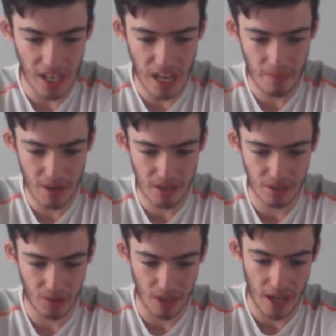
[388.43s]

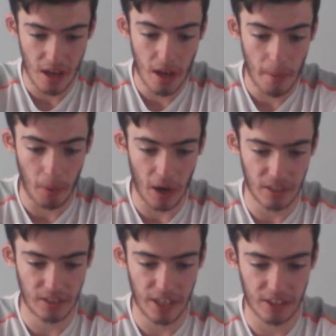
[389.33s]
pacey, so yeah.
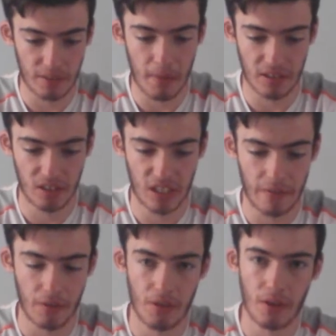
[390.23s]
Bottas 6th, Massa
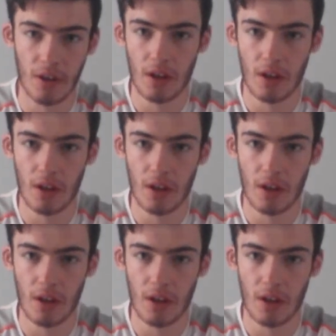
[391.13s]
7th.